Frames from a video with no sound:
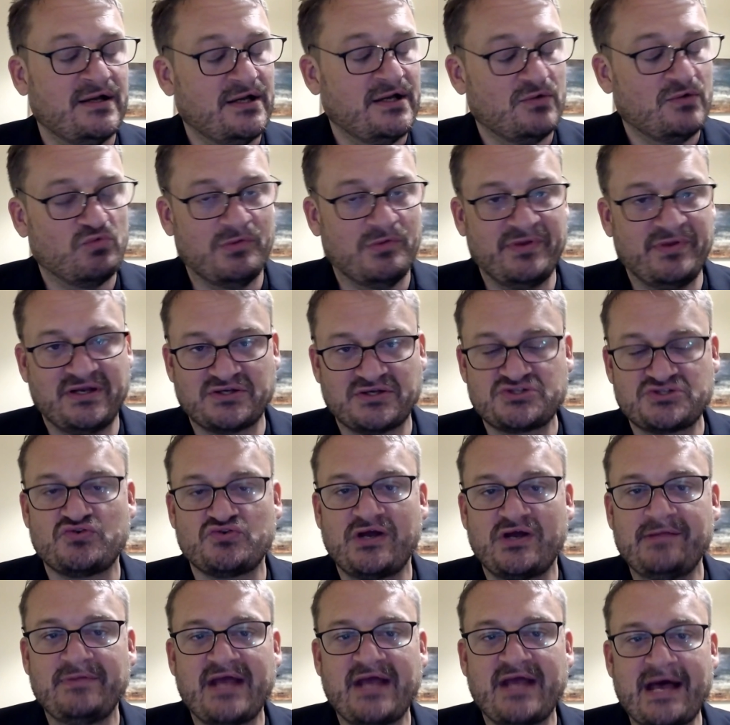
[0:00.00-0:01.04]
We've been
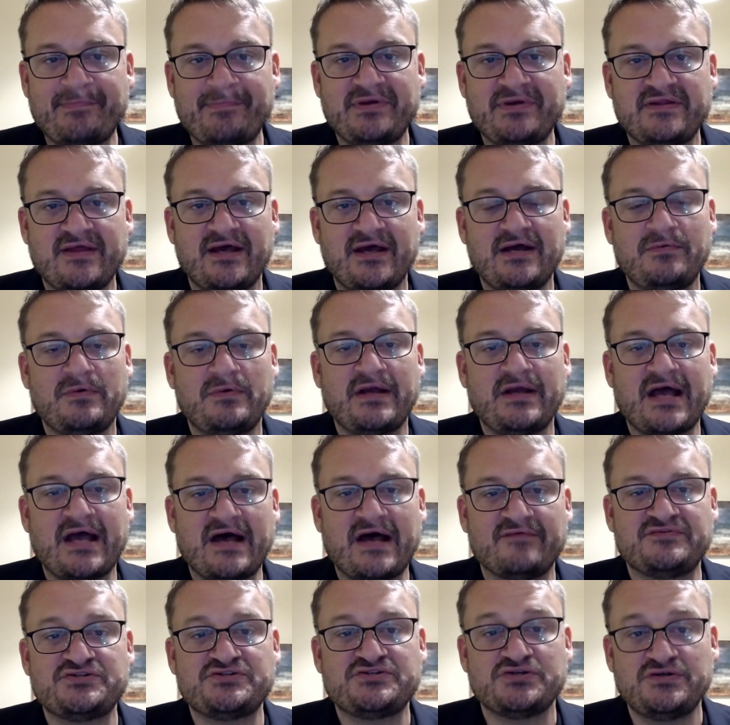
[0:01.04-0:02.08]
extremely happy there. We have
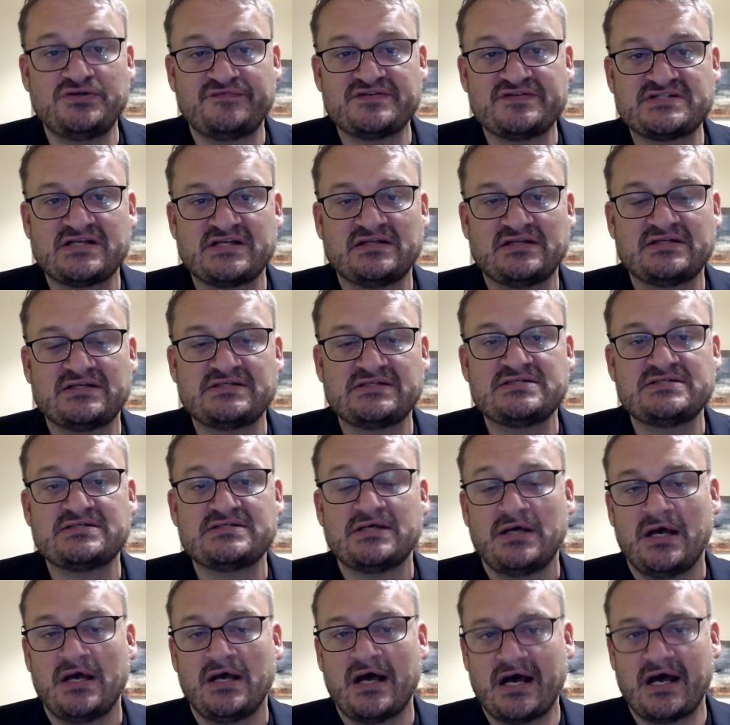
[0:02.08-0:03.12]
two facilities,
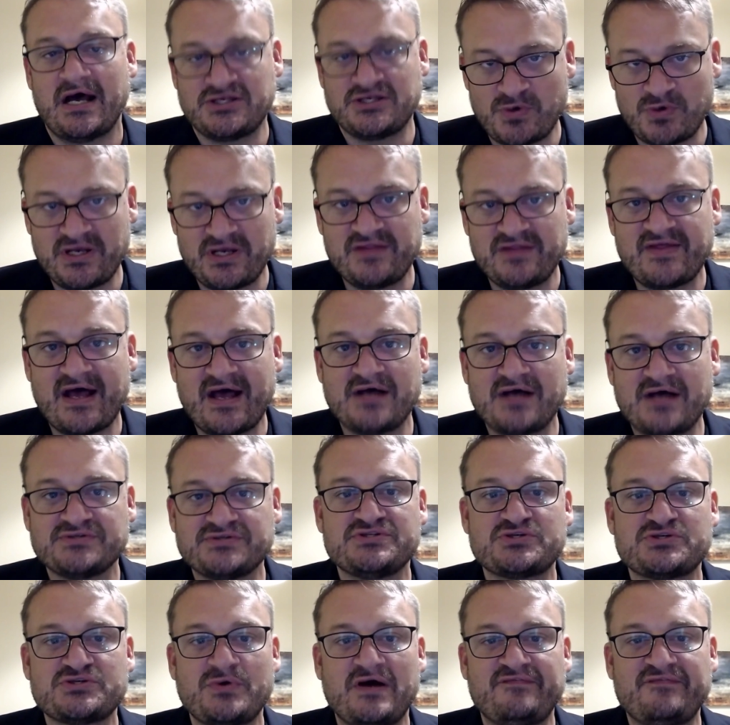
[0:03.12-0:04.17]
a 20,000
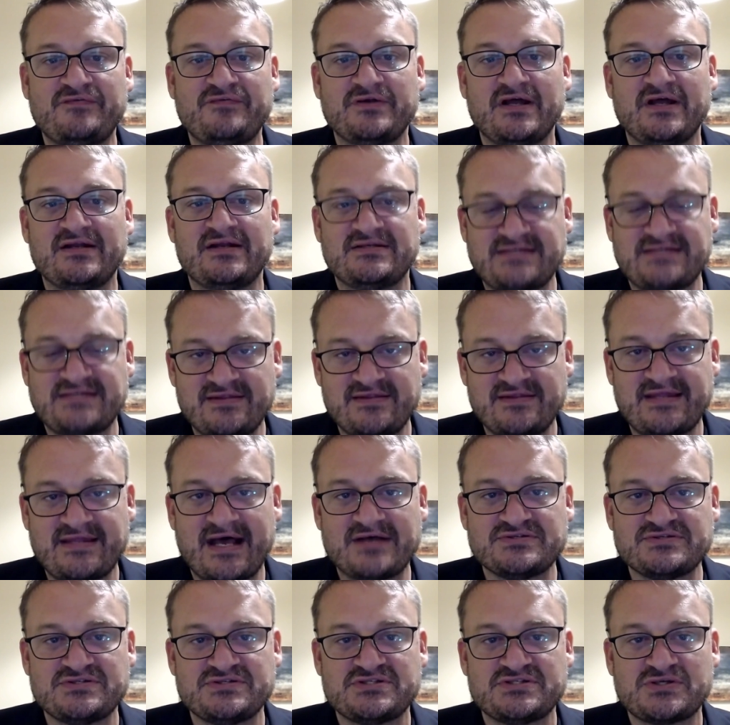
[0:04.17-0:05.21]
square foot and a
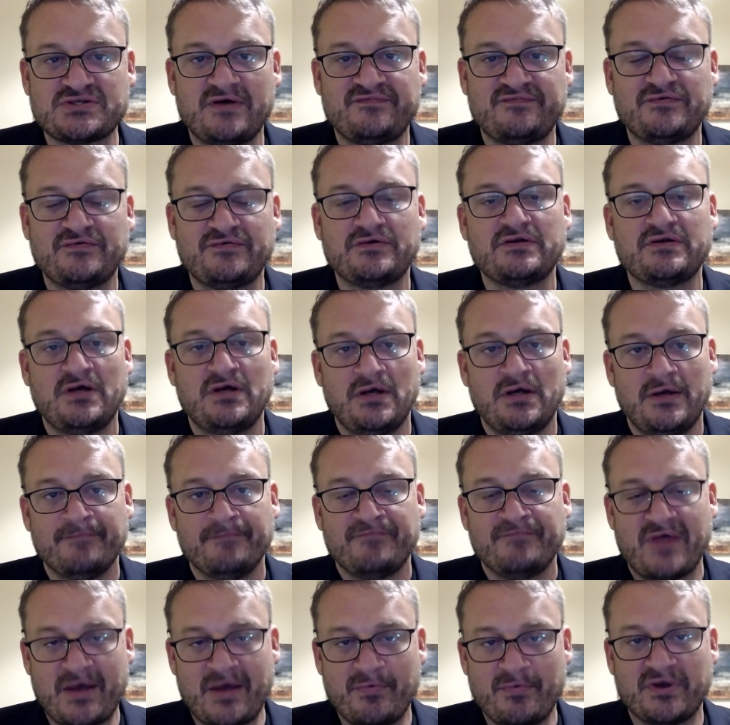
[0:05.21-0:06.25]
10,000 square foot,
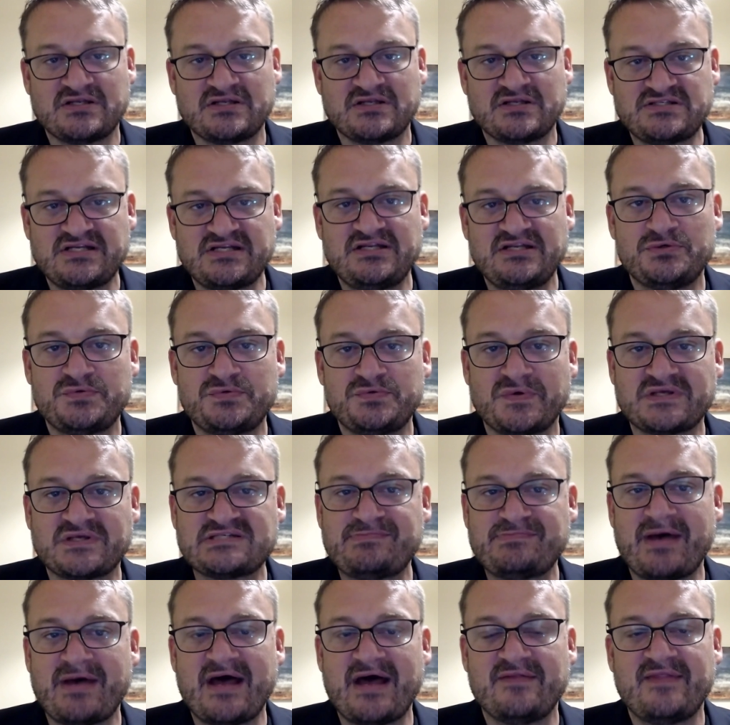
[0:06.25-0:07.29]
and we're continuing to
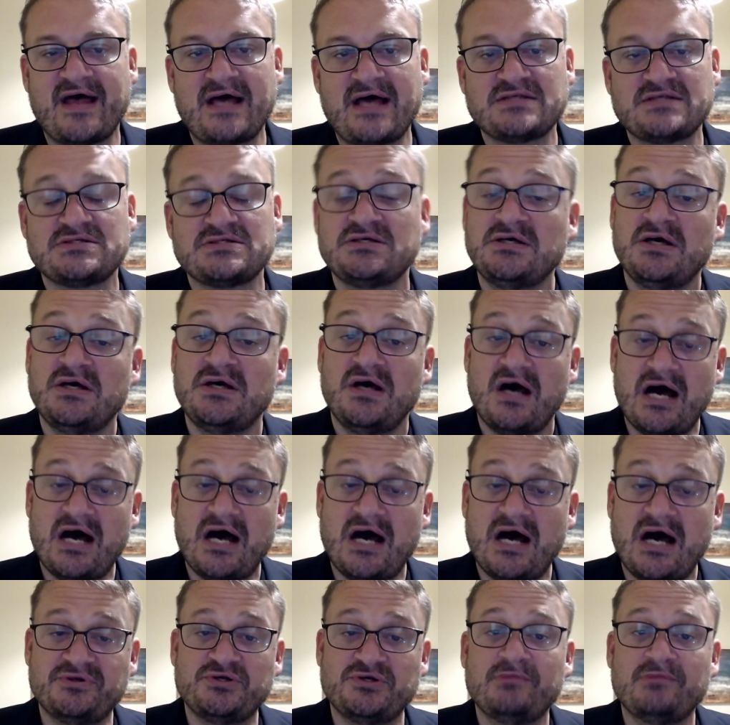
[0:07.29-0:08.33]
expand that. We're
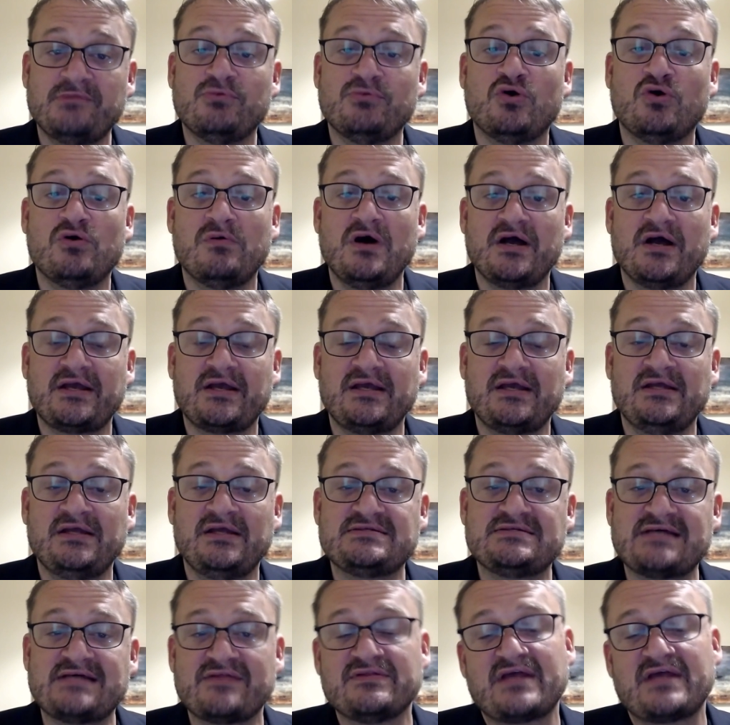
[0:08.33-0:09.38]
doing more work in
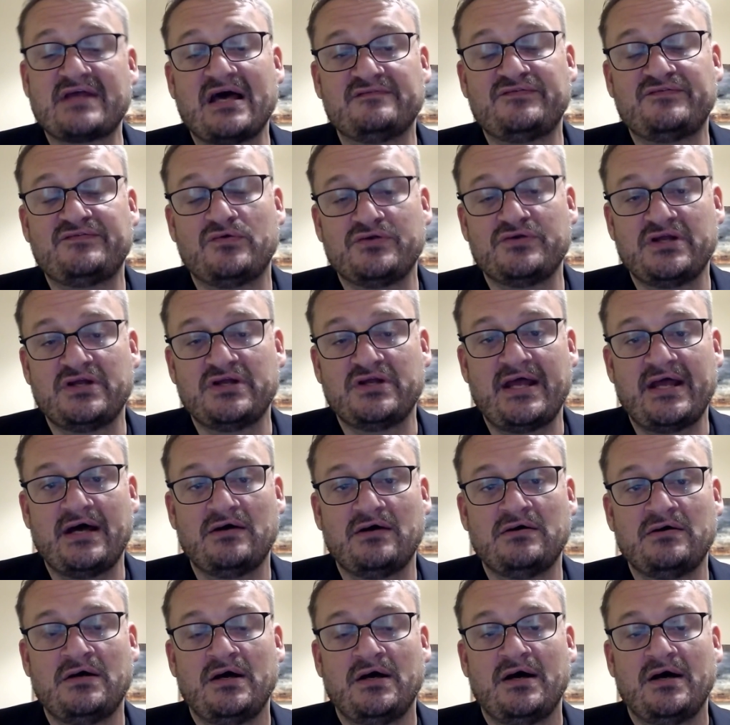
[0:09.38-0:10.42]
Southern California now
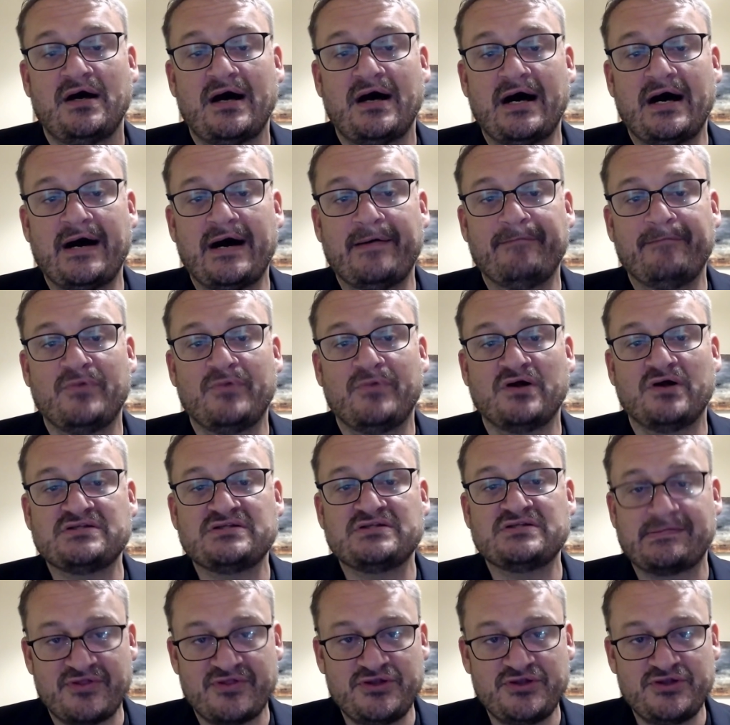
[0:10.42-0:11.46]
on some
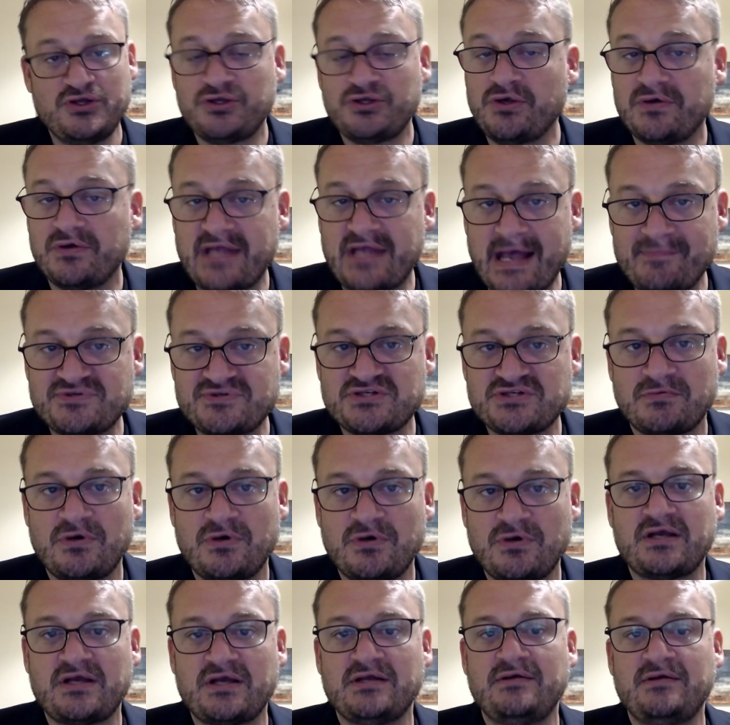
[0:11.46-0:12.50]
of the Nu.Q capture work
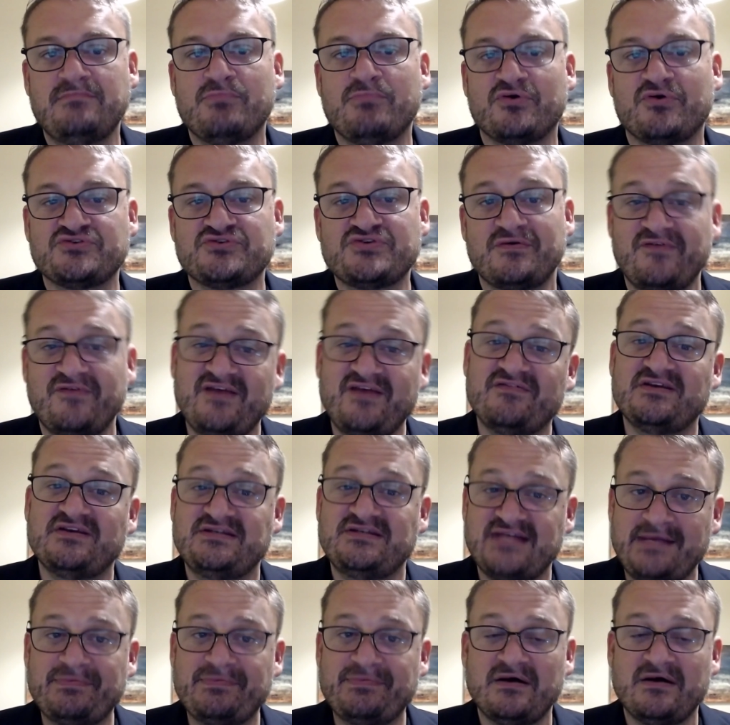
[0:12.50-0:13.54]
and more sort of even
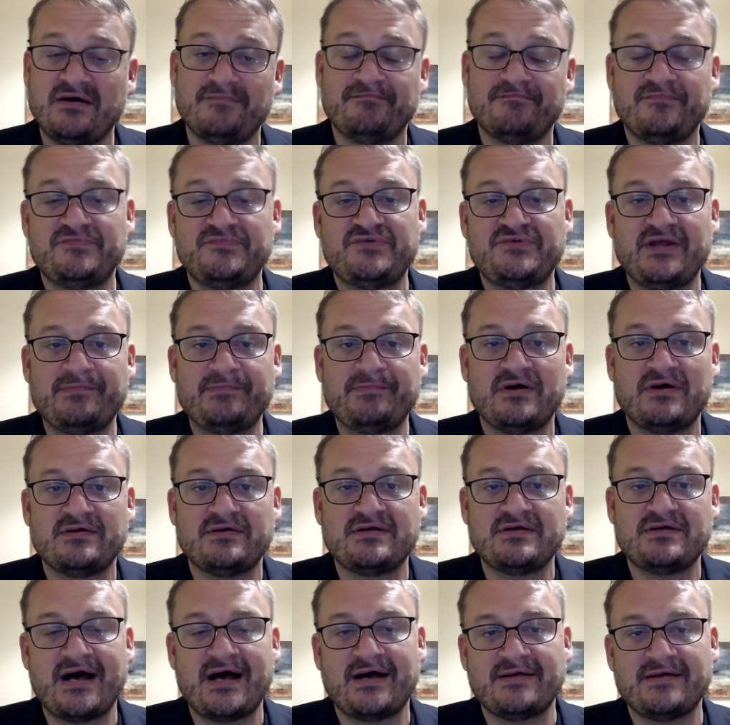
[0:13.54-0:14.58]
deeper
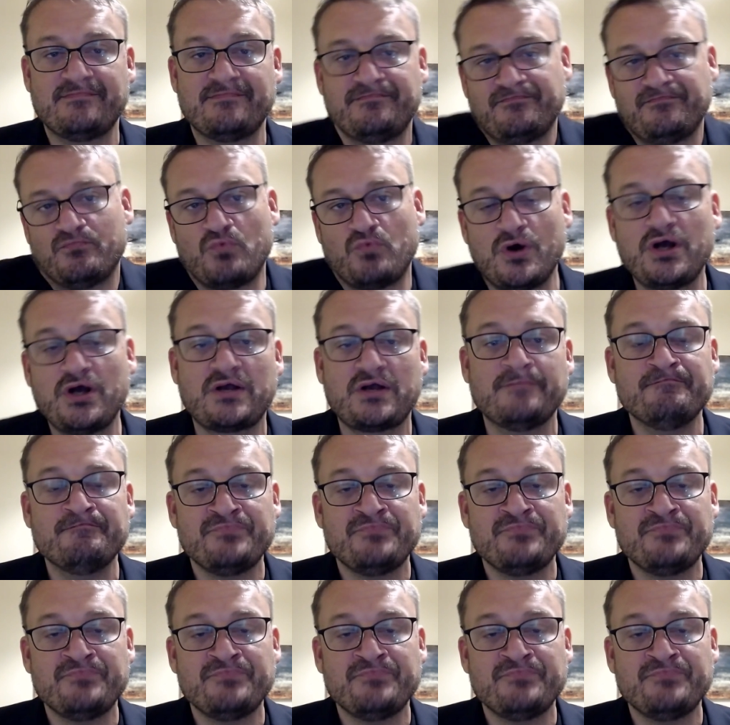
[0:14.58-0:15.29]
work.